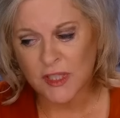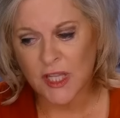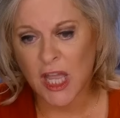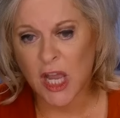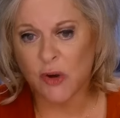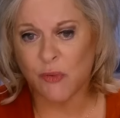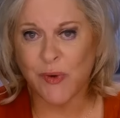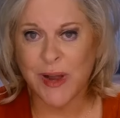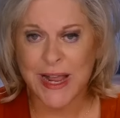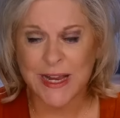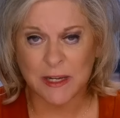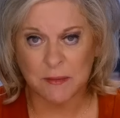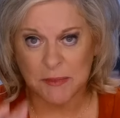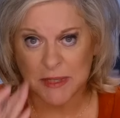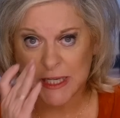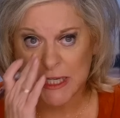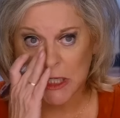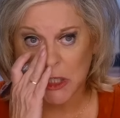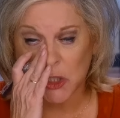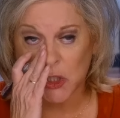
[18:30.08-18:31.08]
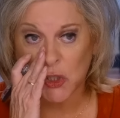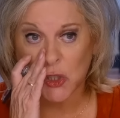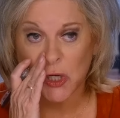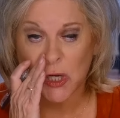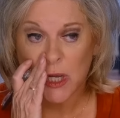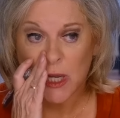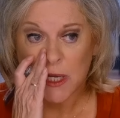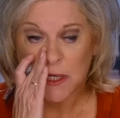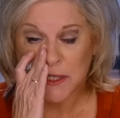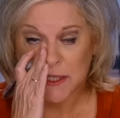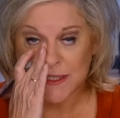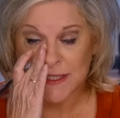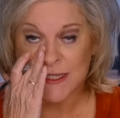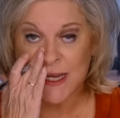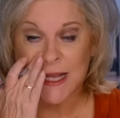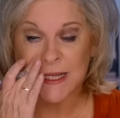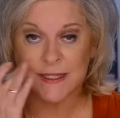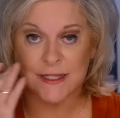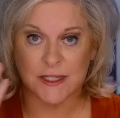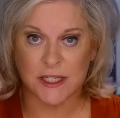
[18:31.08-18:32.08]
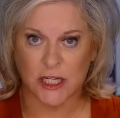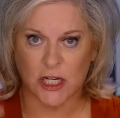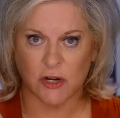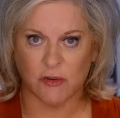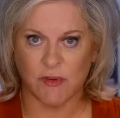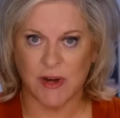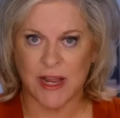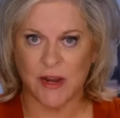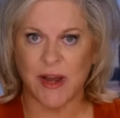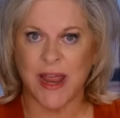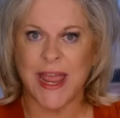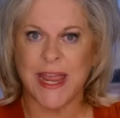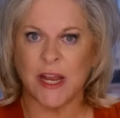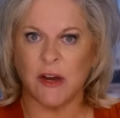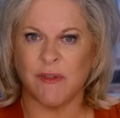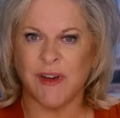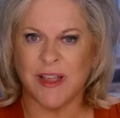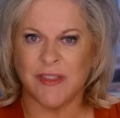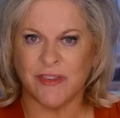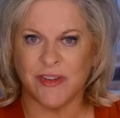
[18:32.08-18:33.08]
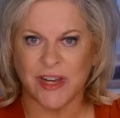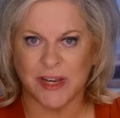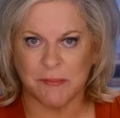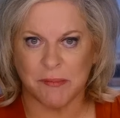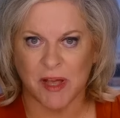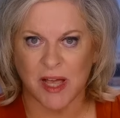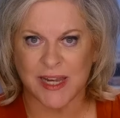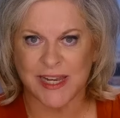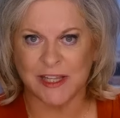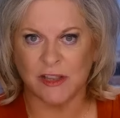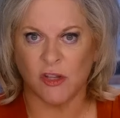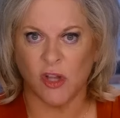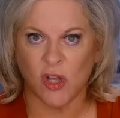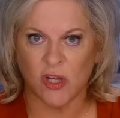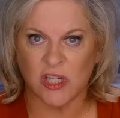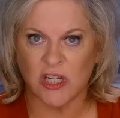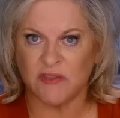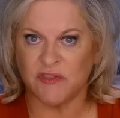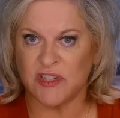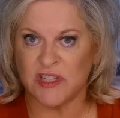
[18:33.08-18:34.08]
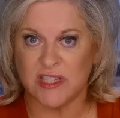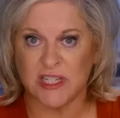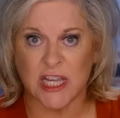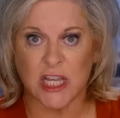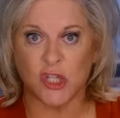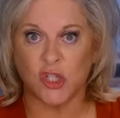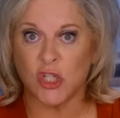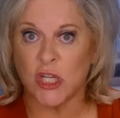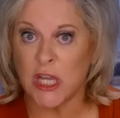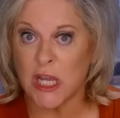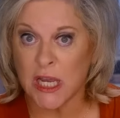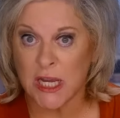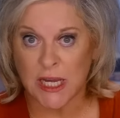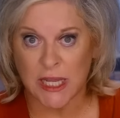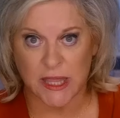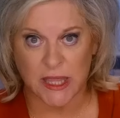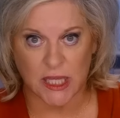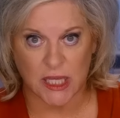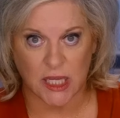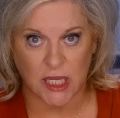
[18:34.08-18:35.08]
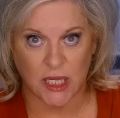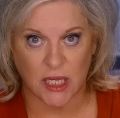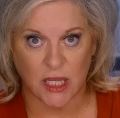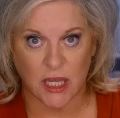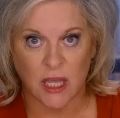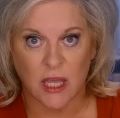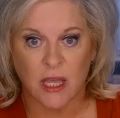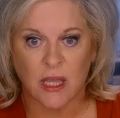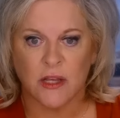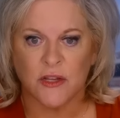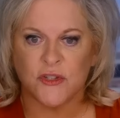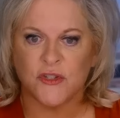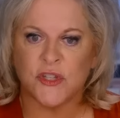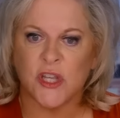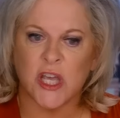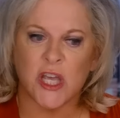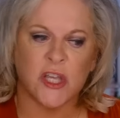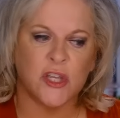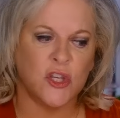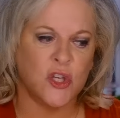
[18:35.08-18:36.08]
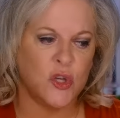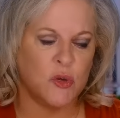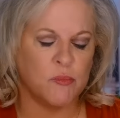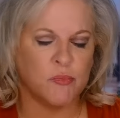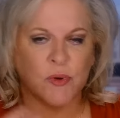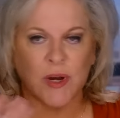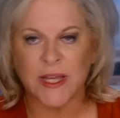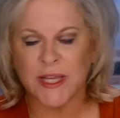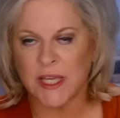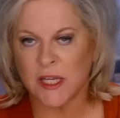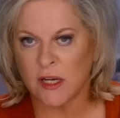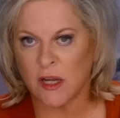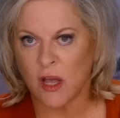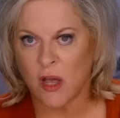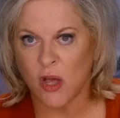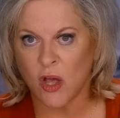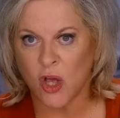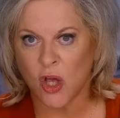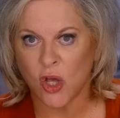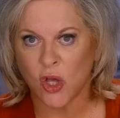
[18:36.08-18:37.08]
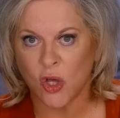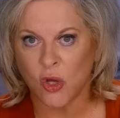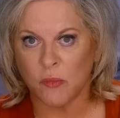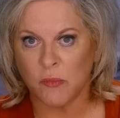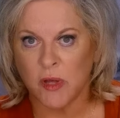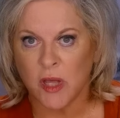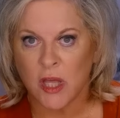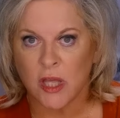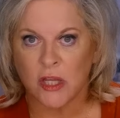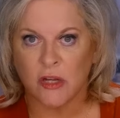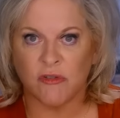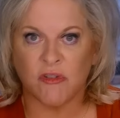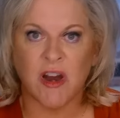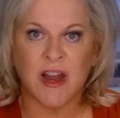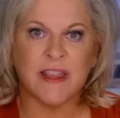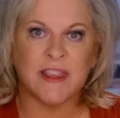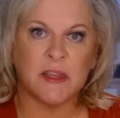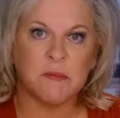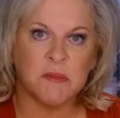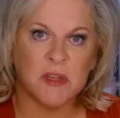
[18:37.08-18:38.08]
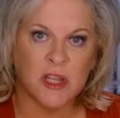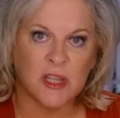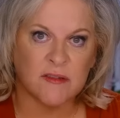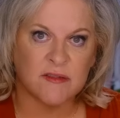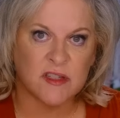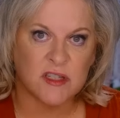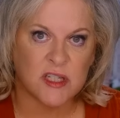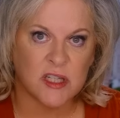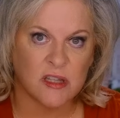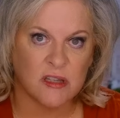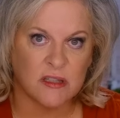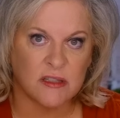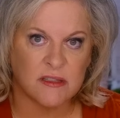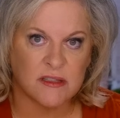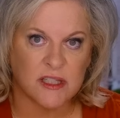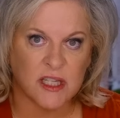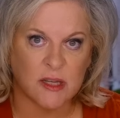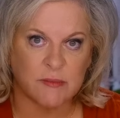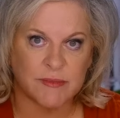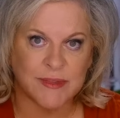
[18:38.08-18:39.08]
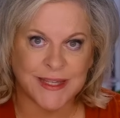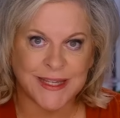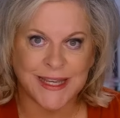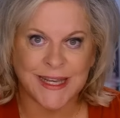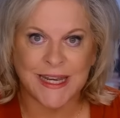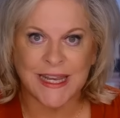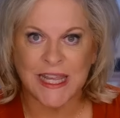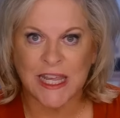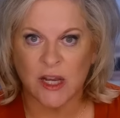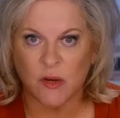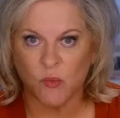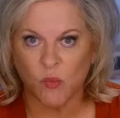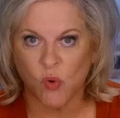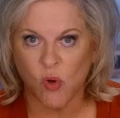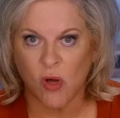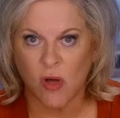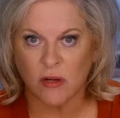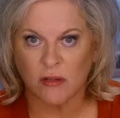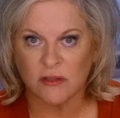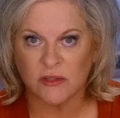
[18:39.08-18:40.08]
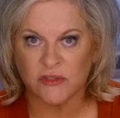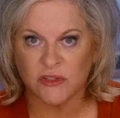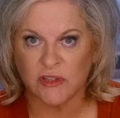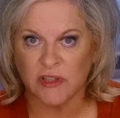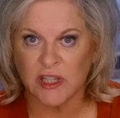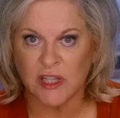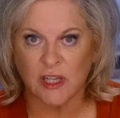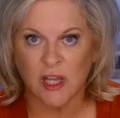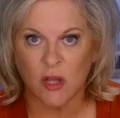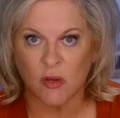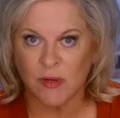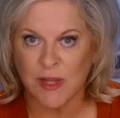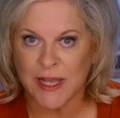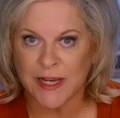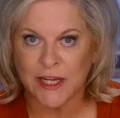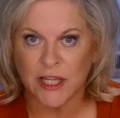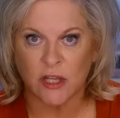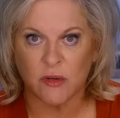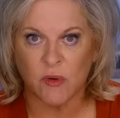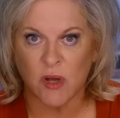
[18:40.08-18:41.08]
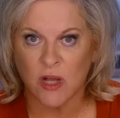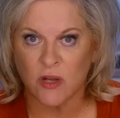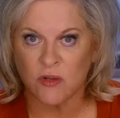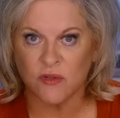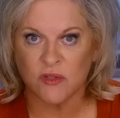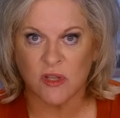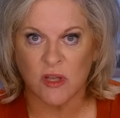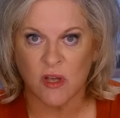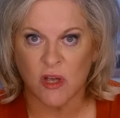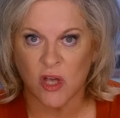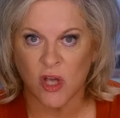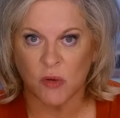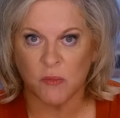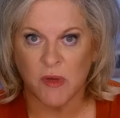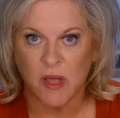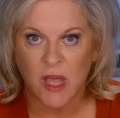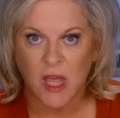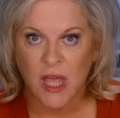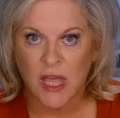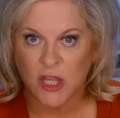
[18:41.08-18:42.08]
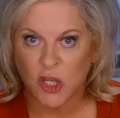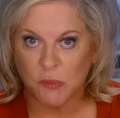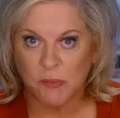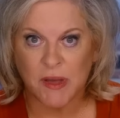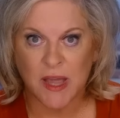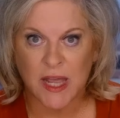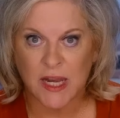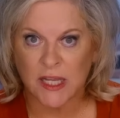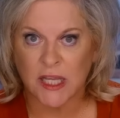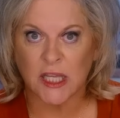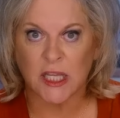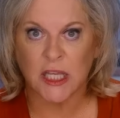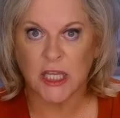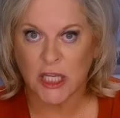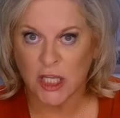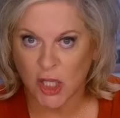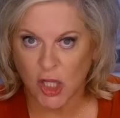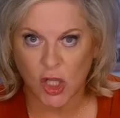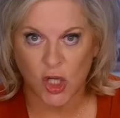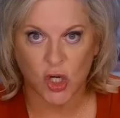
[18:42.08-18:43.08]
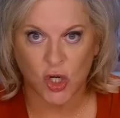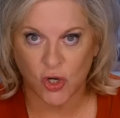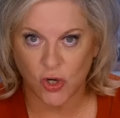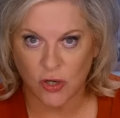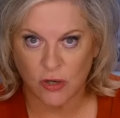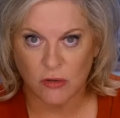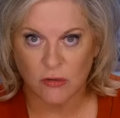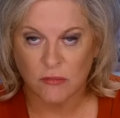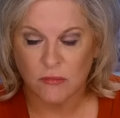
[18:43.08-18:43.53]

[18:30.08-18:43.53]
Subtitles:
a random killer does not hang around the dead body long enough to stage anything. Say you break in a home, you're right in the middle of stealing something, and in walks the little old lady who owns the home, you panic and kill her.